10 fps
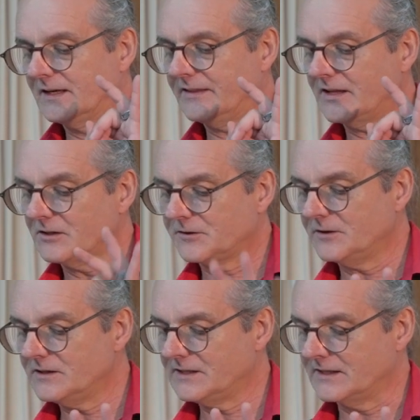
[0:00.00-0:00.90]
And then the
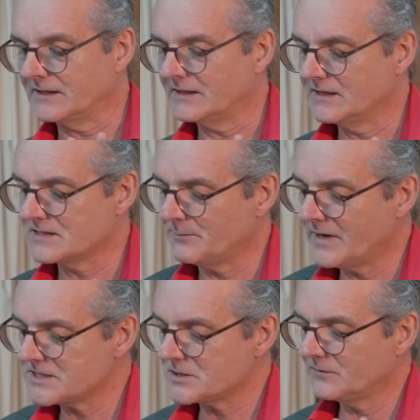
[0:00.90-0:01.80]
third thing is a
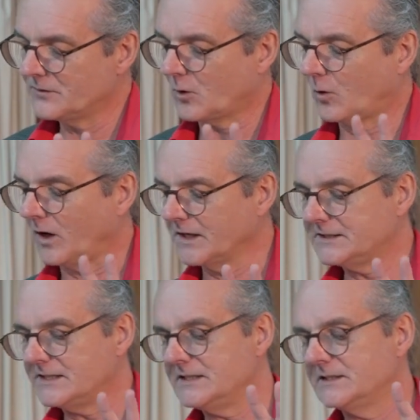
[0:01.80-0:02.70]
measure of the
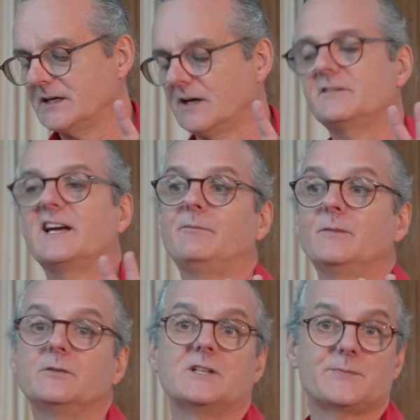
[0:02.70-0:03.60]
quality of
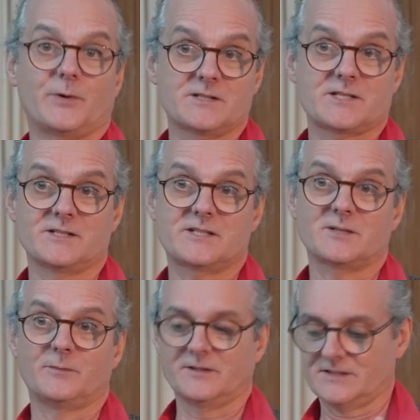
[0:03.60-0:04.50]
government responses
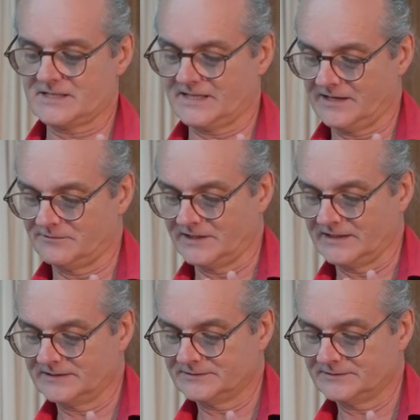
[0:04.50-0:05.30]
to modern slavery.